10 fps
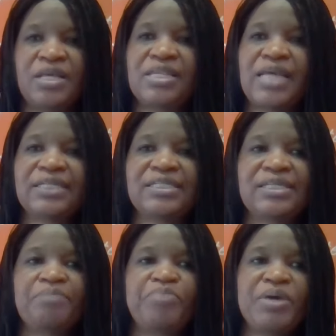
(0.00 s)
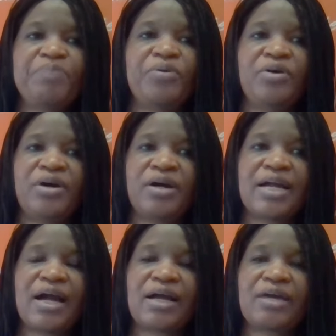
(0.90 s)
that people
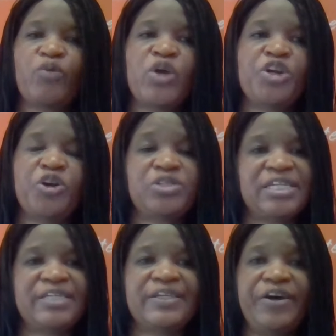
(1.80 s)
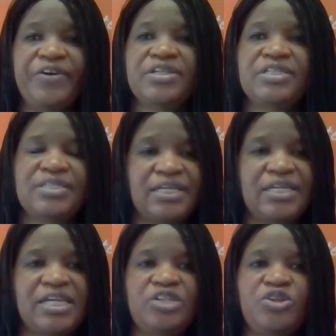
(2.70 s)
will not inherit the
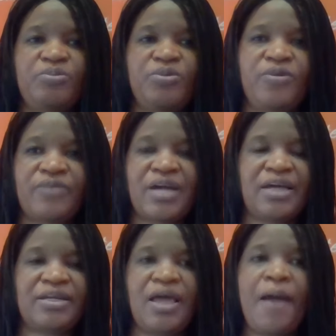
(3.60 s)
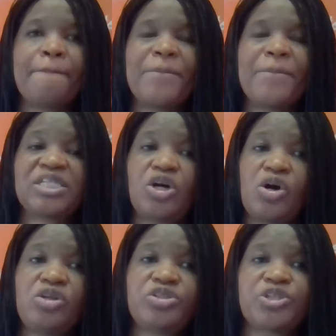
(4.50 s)
kingdom of God. But
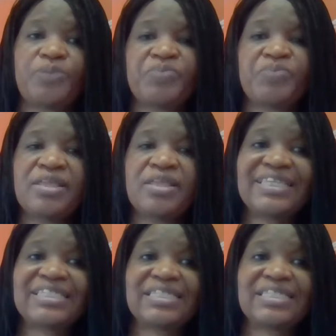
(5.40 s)
also, this